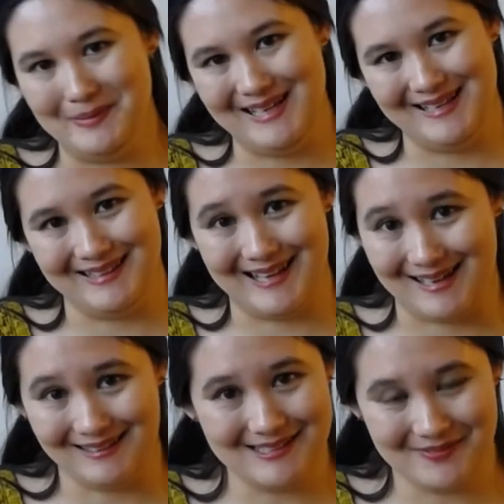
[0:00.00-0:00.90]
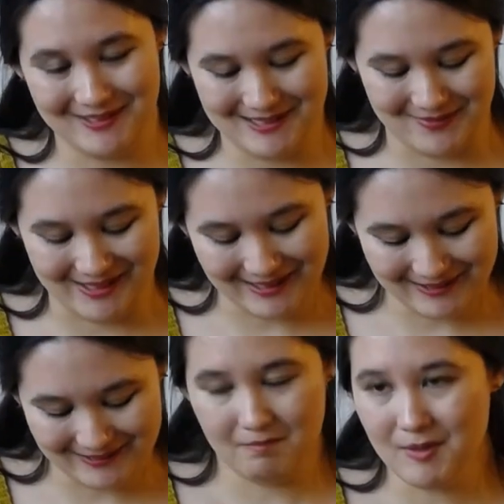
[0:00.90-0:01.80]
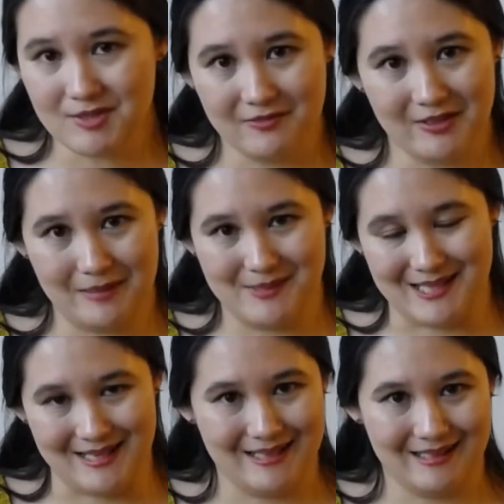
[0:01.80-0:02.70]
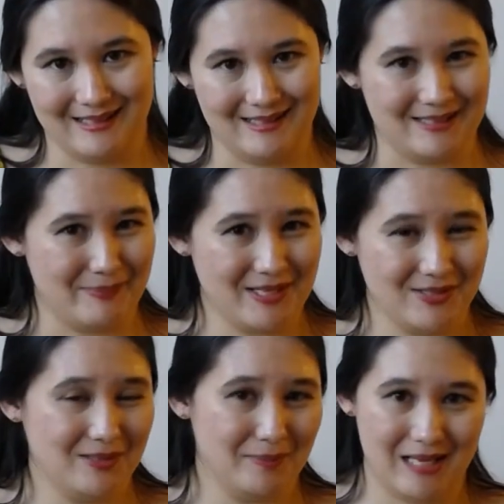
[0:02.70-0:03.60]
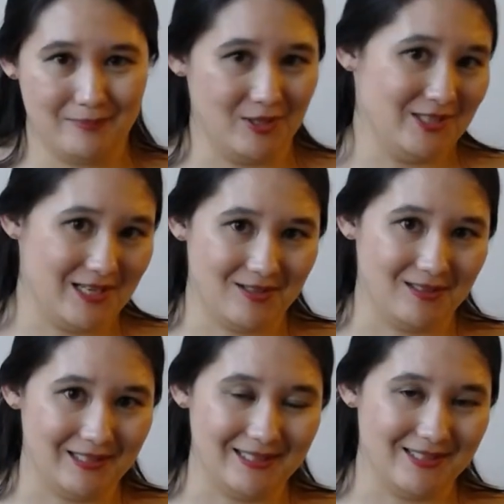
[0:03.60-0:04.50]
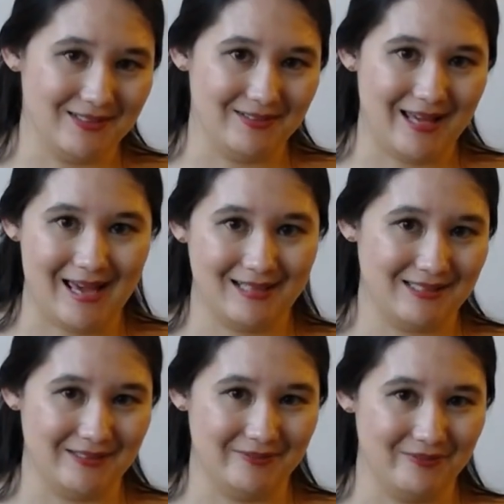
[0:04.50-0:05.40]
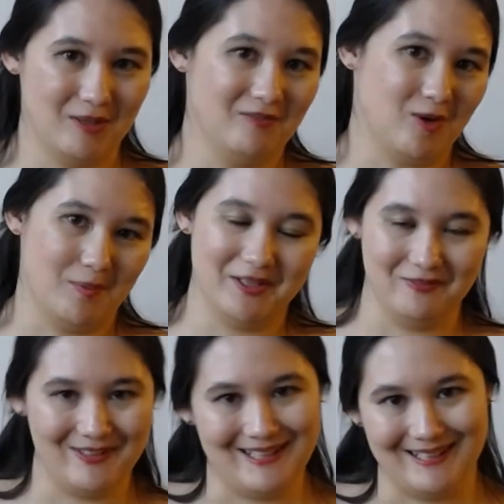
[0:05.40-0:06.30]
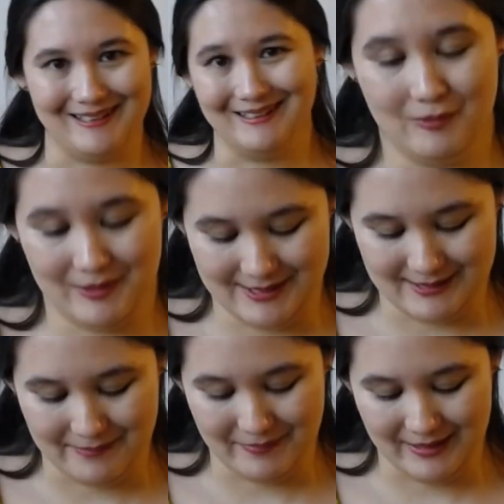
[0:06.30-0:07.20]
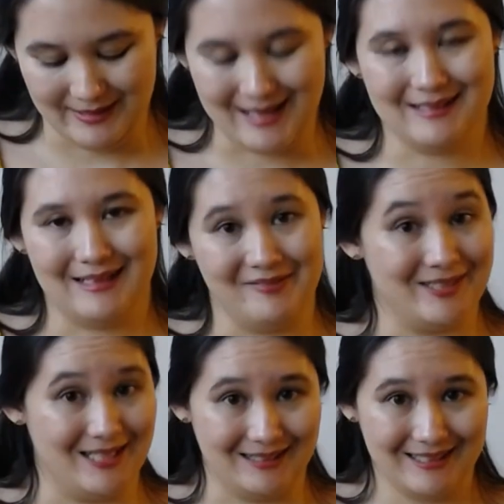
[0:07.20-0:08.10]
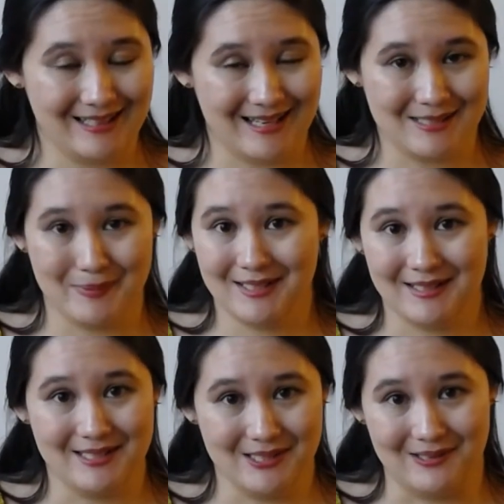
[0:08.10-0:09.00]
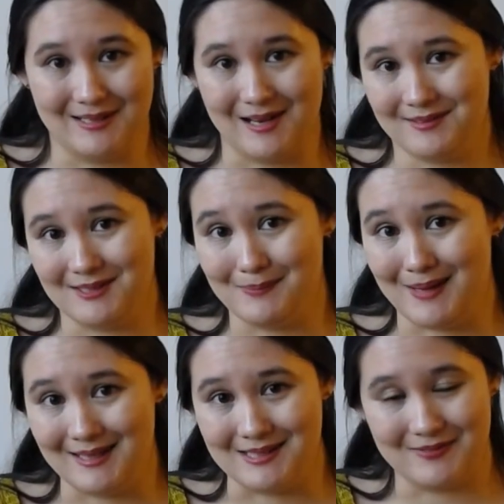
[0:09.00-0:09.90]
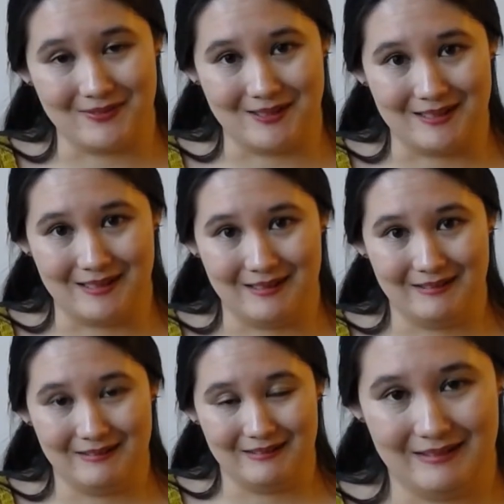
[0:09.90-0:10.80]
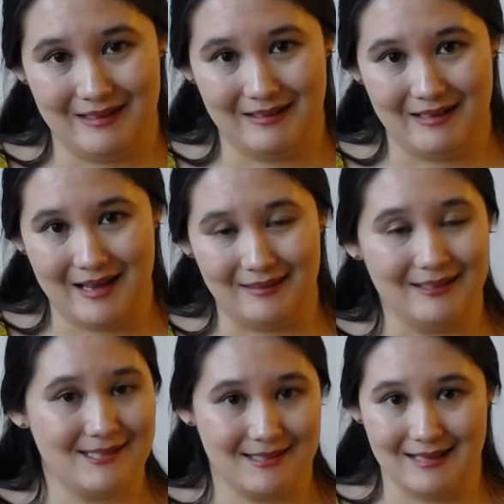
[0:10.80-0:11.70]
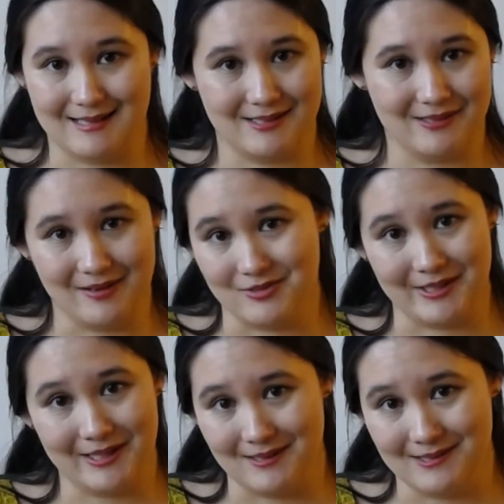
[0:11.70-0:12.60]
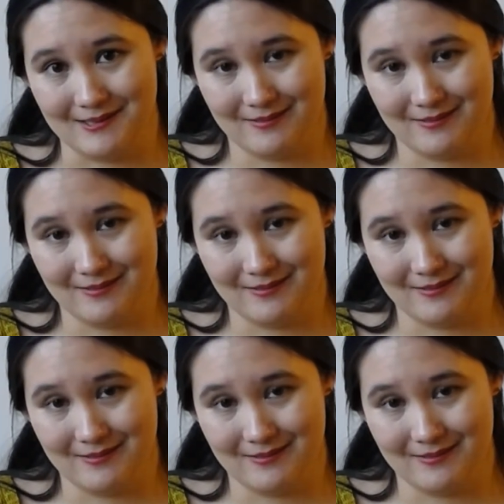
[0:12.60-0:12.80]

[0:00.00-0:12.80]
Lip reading: being the catalyst for this video, most of what I'm saying is meant to apply more generally to the act of performative reading, which is something that evidently has been an issue on authors' minds for at least the last 200 years.